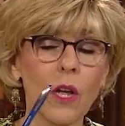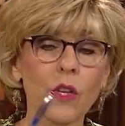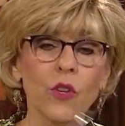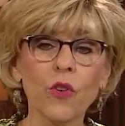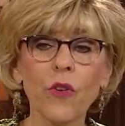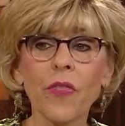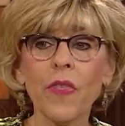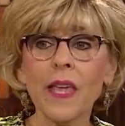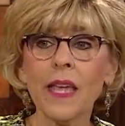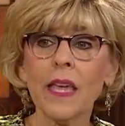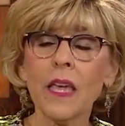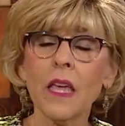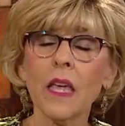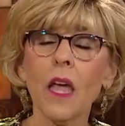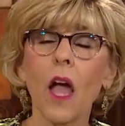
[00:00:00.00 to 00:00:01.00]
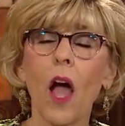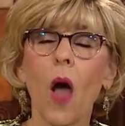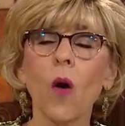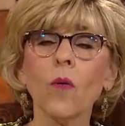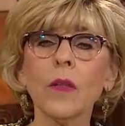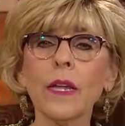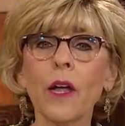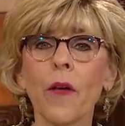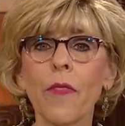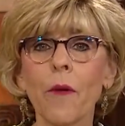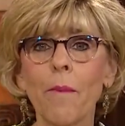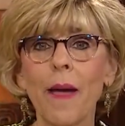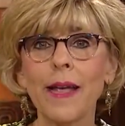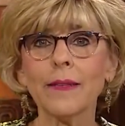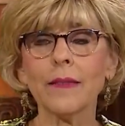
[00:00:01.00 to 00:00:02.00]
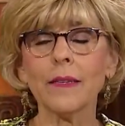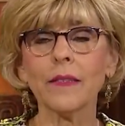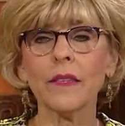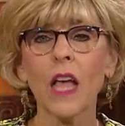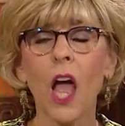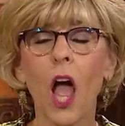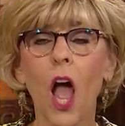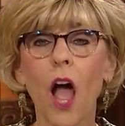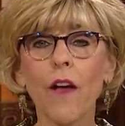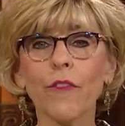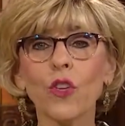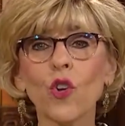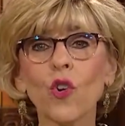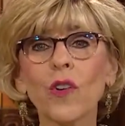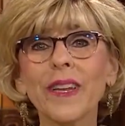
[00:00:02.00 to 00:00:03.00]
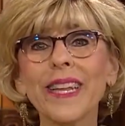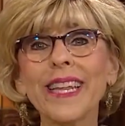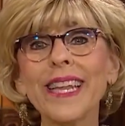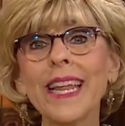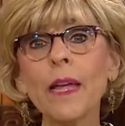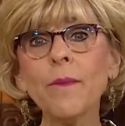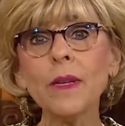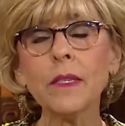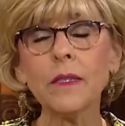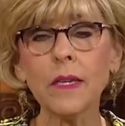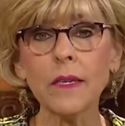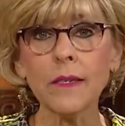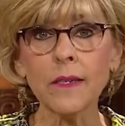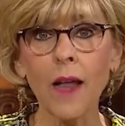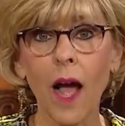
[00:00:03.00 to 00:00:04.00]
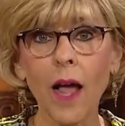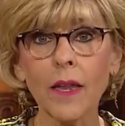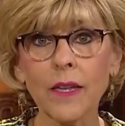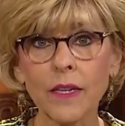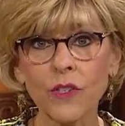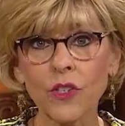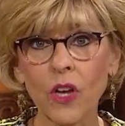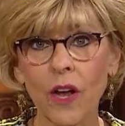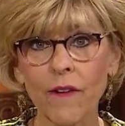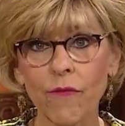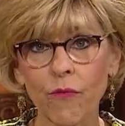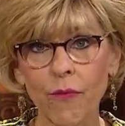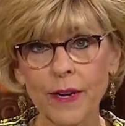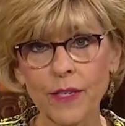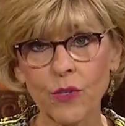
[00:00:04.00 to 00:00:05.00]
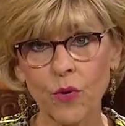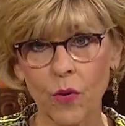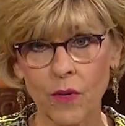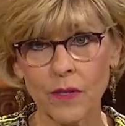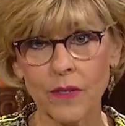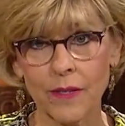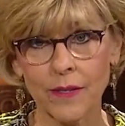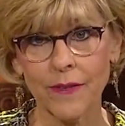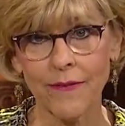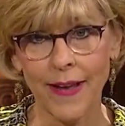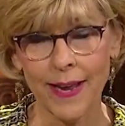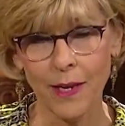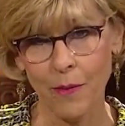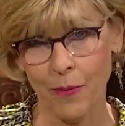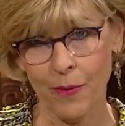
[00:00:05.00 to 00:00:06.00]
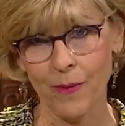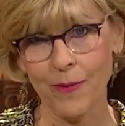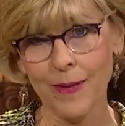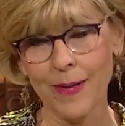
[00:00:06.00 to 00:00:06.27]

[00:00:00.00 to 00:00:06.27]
You're thinking only on the basis of your limited knowledge of resources available.